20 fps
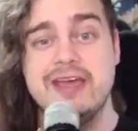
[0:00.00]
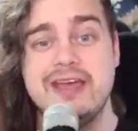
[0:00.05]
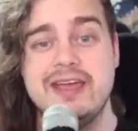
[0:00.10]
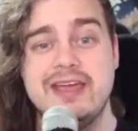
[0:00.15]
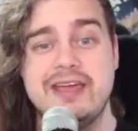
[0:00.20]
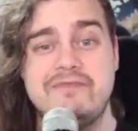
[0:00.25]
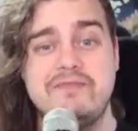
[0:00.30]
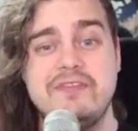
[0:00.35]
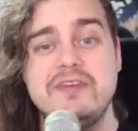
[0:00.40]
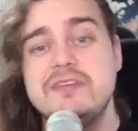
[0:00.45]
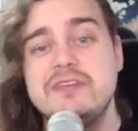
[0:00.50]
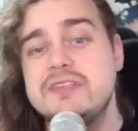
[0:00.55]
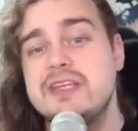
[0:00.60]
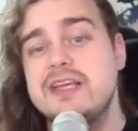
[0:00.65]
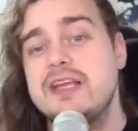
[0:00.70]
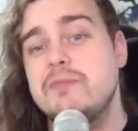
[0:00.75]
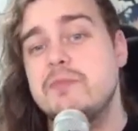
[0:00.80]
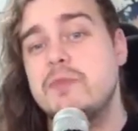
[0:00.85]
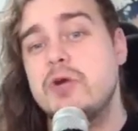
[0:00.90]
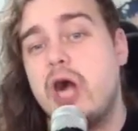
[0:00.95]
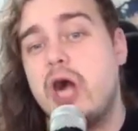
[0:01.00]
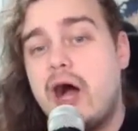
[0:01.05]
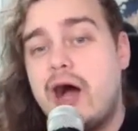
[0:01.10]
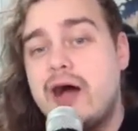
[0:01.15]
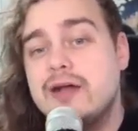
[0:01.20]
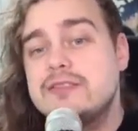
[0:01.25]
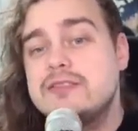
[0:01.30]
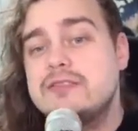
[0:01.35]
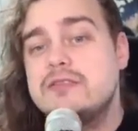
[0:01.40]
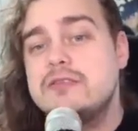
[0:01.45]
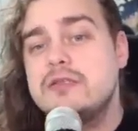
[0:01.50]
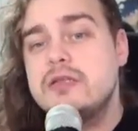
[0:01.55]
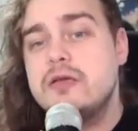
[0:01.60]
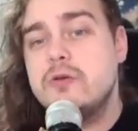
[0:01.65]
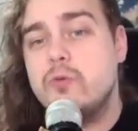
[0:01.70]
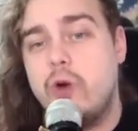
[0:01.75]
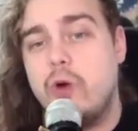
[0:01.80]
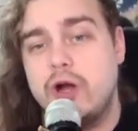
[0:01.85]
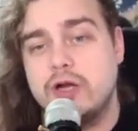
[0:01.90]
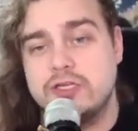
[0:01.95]
It feels like I'm constantly
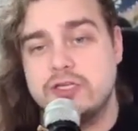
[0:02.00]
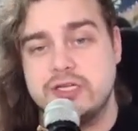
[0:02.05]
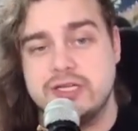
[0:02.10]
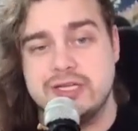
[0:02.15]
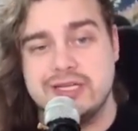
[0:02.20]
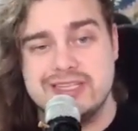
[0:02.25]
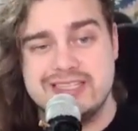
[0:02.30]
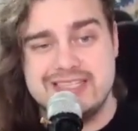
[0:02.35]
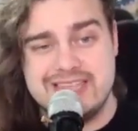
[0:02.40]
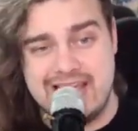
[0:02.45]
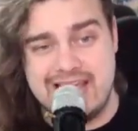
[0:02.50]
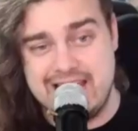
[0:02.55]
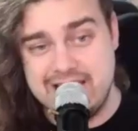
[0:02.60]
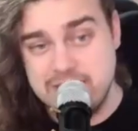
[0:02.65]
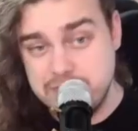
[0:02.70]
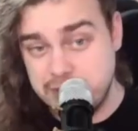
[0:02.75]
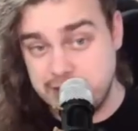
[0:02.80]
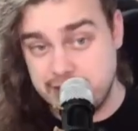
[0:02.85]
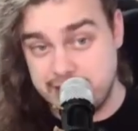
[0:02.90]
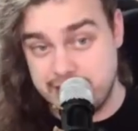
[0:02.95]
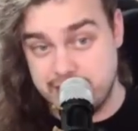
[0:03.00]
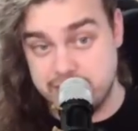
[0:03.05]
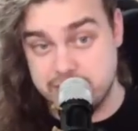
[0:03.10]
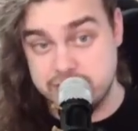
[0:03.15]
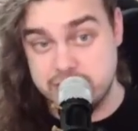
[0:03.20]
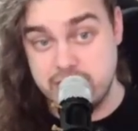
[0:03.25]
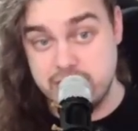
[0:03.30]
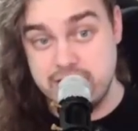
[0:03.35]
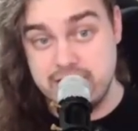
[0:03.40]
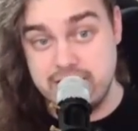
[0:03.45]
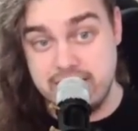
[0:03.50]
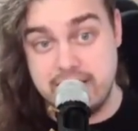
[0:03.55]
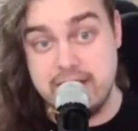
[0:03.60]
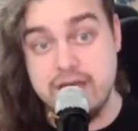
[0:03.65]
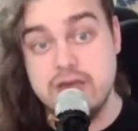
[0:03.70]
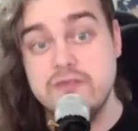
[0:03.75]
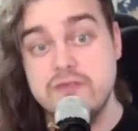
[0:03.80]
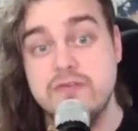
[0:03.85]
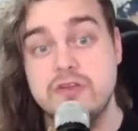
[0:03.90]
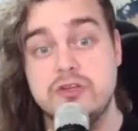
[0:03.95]
watching 10 players
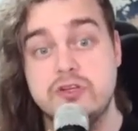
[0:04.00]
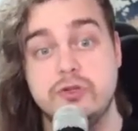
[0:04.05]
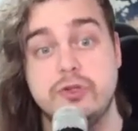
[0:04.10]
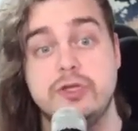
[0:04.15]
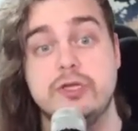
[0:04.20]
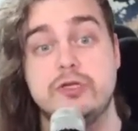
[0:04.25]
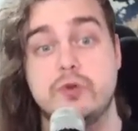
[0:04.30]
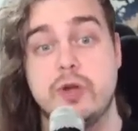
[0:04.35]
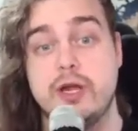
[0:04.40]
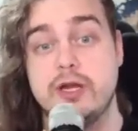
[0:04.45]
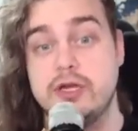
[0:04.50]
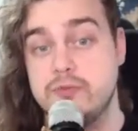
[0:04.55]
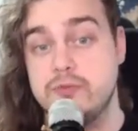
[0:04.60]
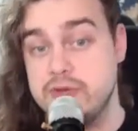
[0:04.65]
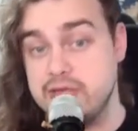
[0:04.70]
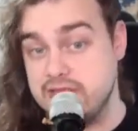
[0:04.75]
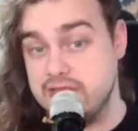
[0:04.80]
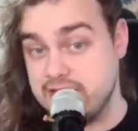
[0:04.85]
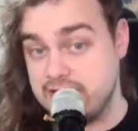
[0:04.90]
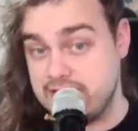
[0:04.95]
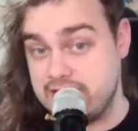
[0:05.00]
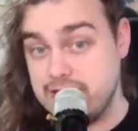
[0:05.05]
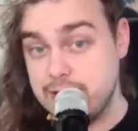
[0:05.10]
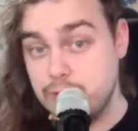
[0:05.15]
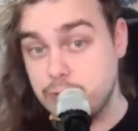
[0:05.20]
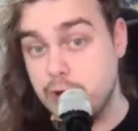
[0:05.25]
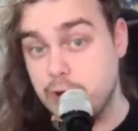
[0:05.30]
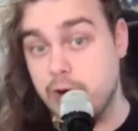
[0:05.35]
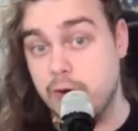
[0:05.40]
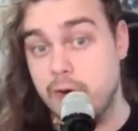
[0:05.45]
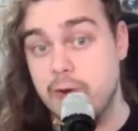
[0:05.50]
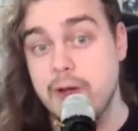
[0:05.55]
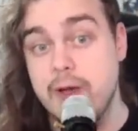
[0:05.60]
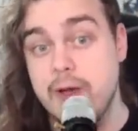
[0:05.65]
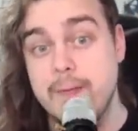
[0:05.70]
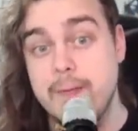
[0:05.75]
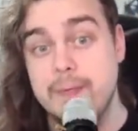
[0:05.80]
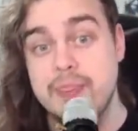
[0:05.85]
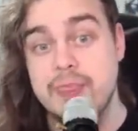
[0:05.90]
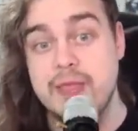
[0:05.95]
individually trying to be the hero
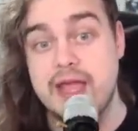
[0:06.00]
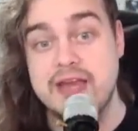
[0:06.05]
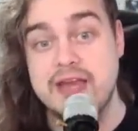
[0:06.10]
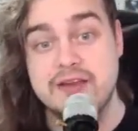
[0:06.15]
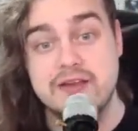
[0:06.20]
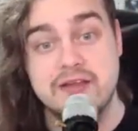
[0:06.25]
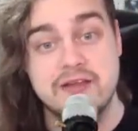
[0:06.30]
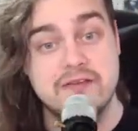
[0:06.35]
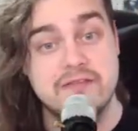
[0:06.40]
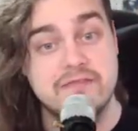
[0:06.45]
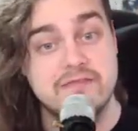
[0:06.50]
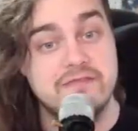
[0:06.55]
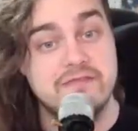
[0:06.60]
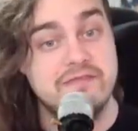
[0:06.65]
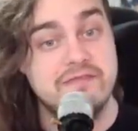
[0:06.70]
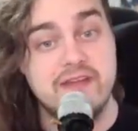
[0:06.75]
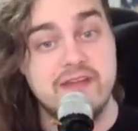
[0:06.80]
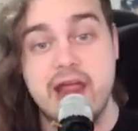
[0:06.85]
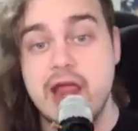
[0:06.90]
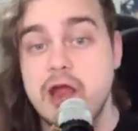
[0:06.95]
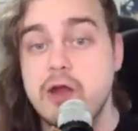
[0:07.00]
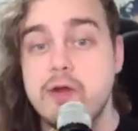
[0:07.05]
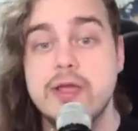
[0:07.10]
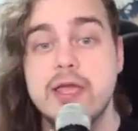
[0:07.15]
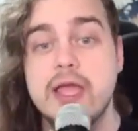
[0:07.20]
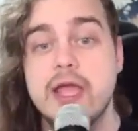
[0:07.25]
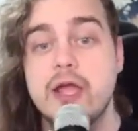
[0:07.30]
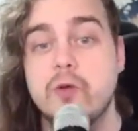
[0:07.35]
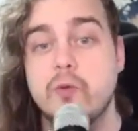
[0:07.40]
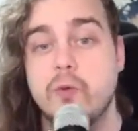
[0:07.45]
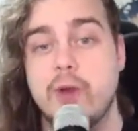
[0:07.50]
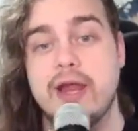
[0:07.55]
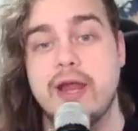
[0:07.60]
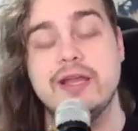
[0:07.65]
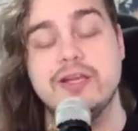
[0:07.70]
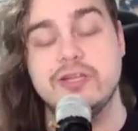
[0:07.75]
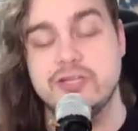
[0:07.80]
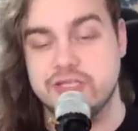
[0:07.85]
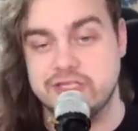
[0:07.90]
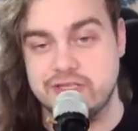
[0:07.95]
at varying
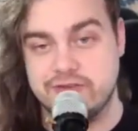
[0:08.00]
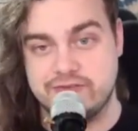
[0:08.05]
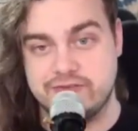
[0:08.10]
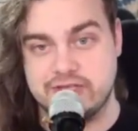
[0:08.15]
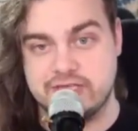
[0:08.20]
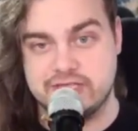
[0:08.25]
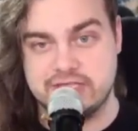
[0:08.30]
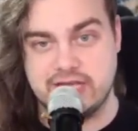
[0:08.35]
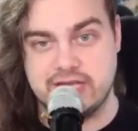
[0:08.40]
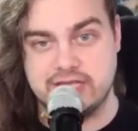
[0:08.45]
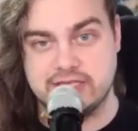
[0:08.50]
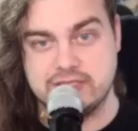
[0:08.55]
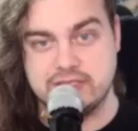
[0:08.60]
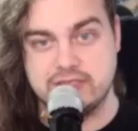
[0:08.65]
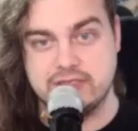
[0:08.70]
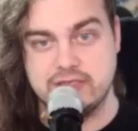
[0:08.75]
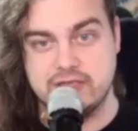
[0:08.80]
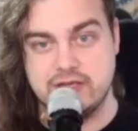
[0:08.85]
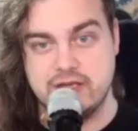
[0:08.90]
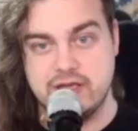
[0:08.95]
ranges of success.